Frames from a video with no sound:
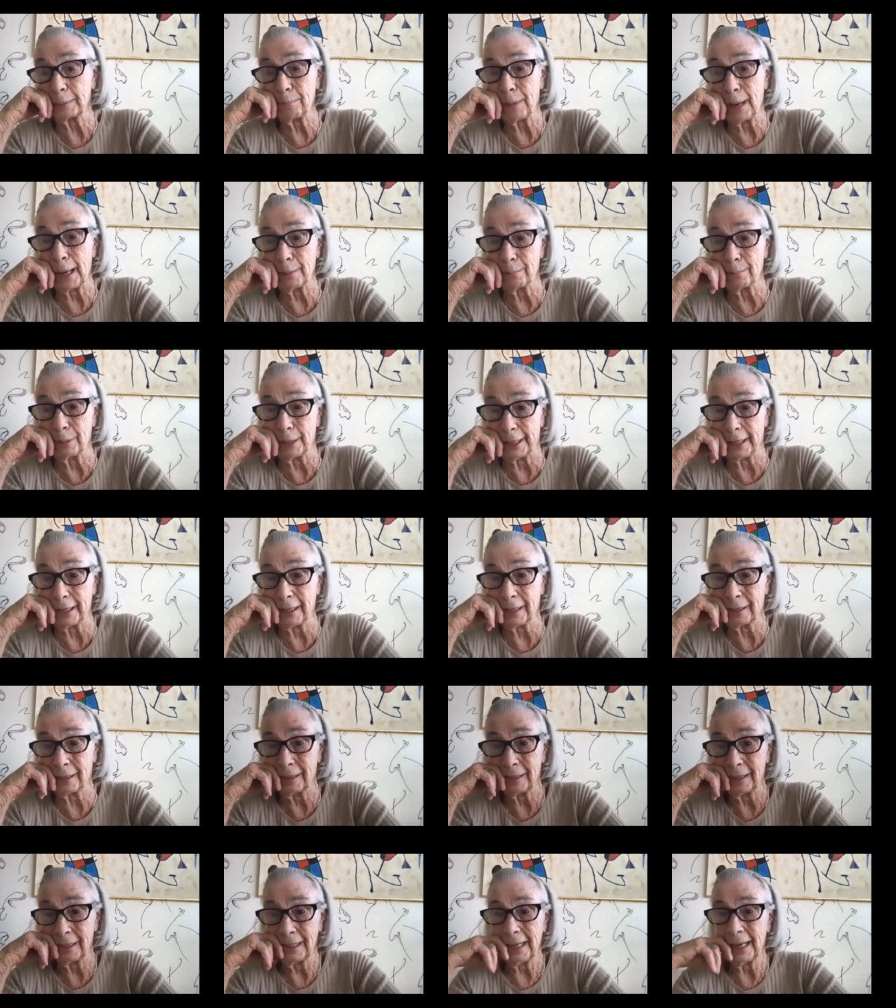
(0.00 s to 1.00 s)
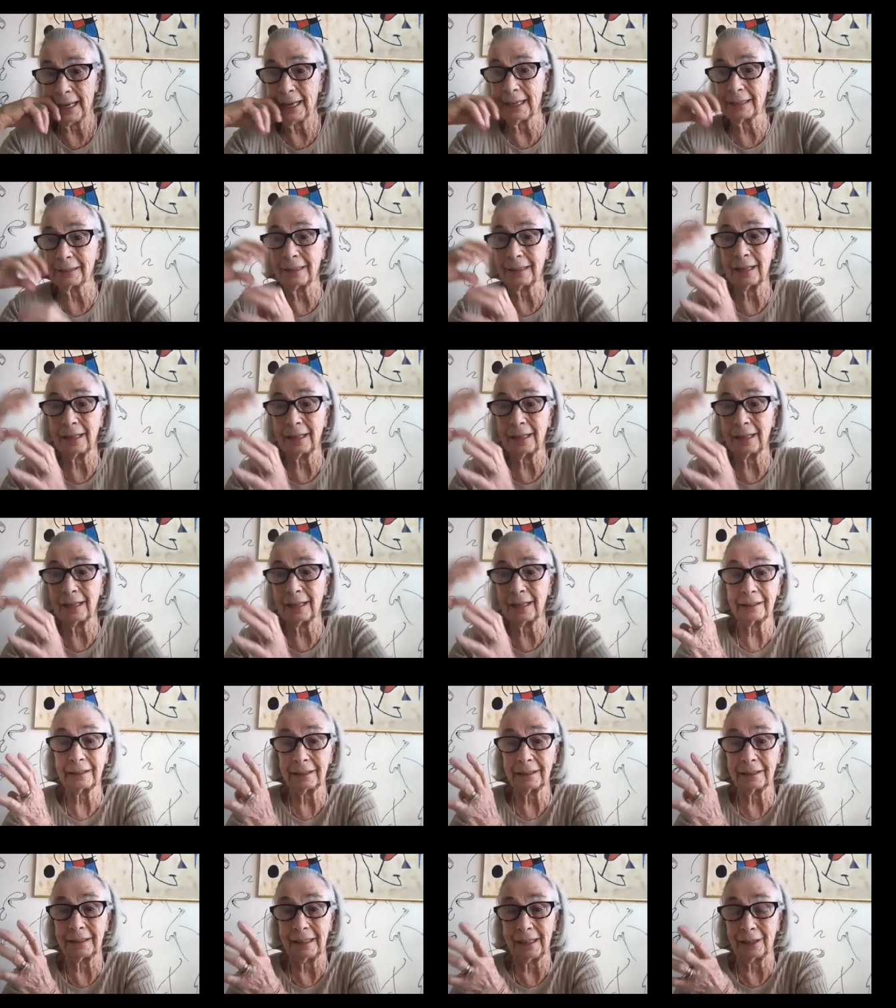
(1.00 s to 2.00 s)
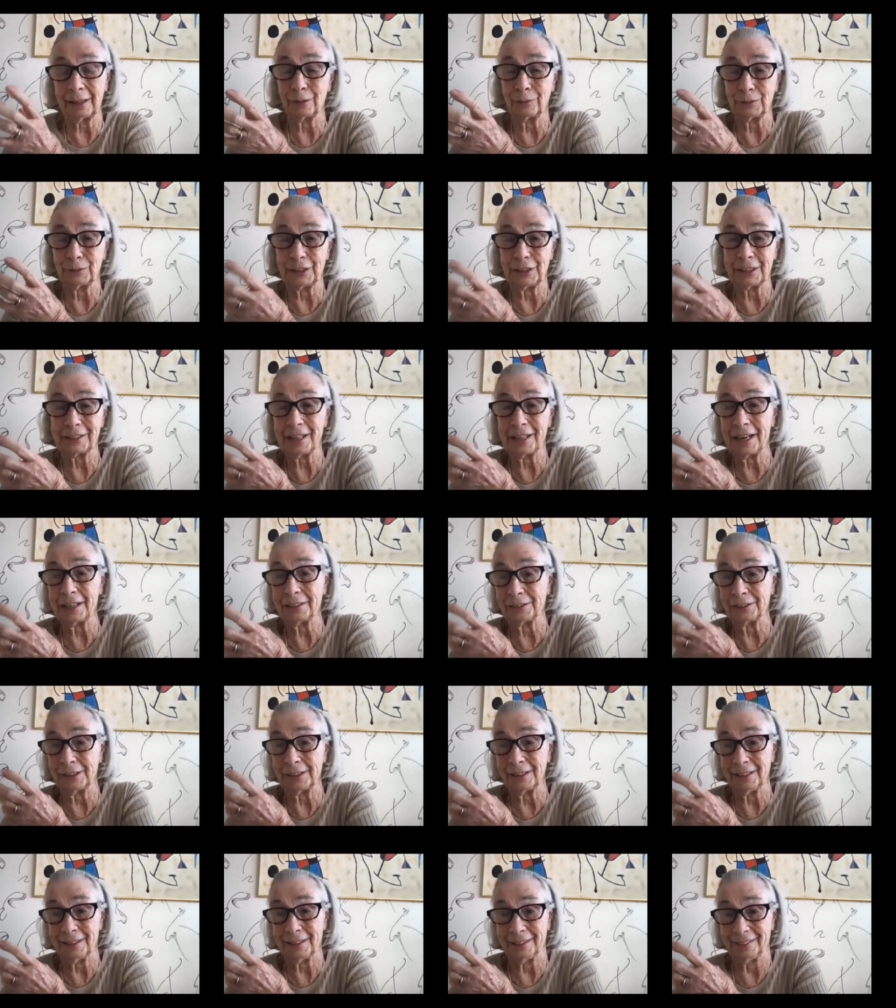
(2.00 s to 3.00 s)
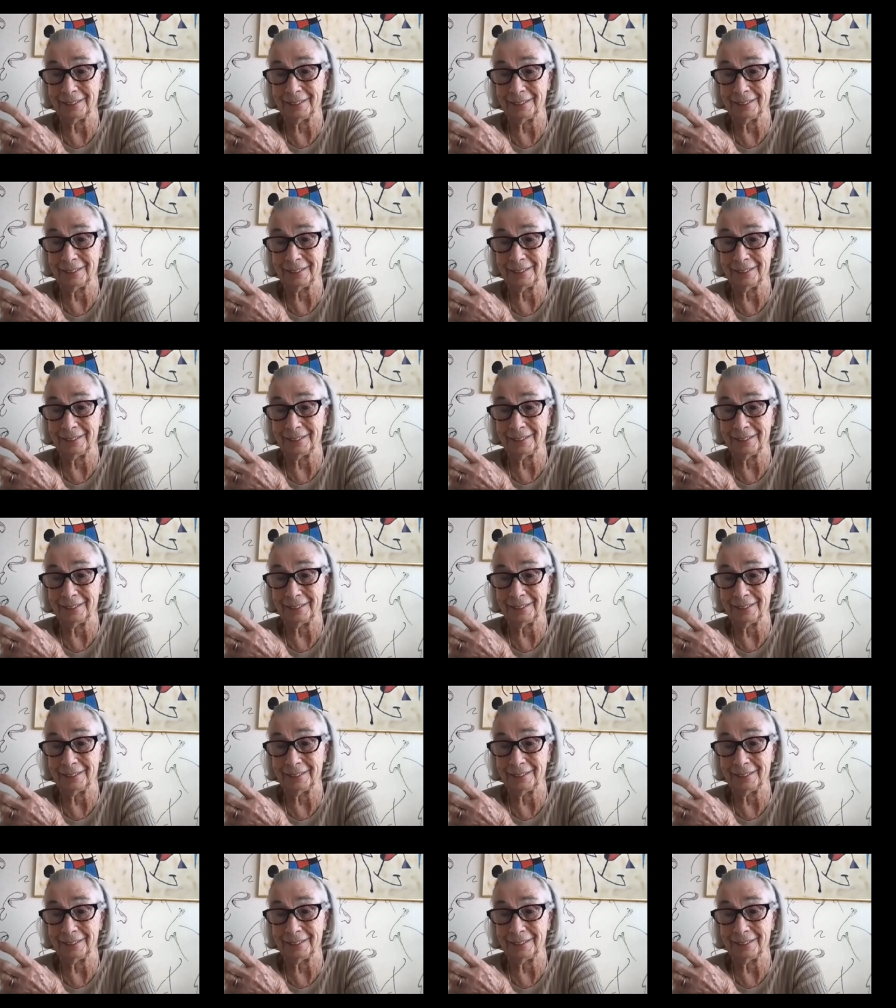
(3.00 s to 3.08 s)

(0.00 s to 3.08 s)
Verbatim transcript: Republic and the light at the end of the tunnel